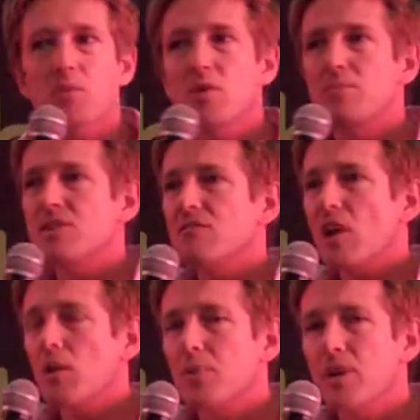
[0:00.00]
We'd been
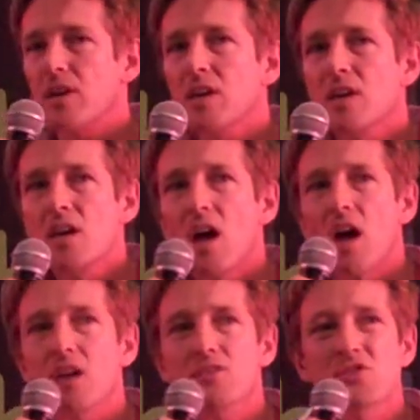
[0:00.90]
developing
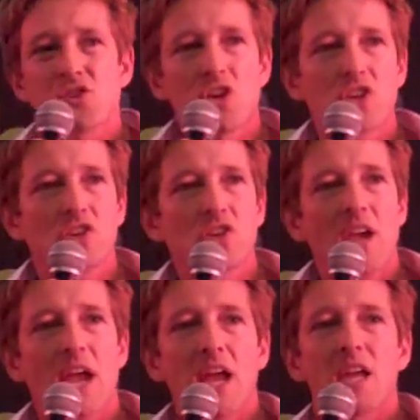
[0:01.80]
uh, search
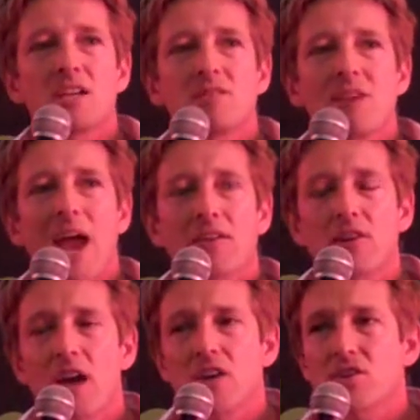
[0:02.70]
and
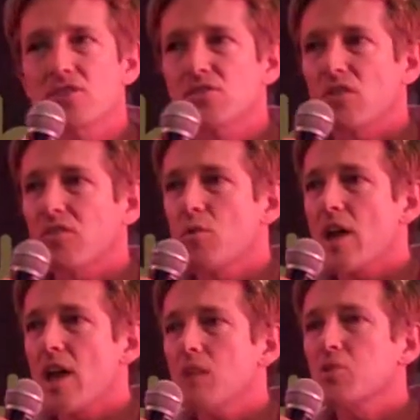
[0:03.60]
aggregation software,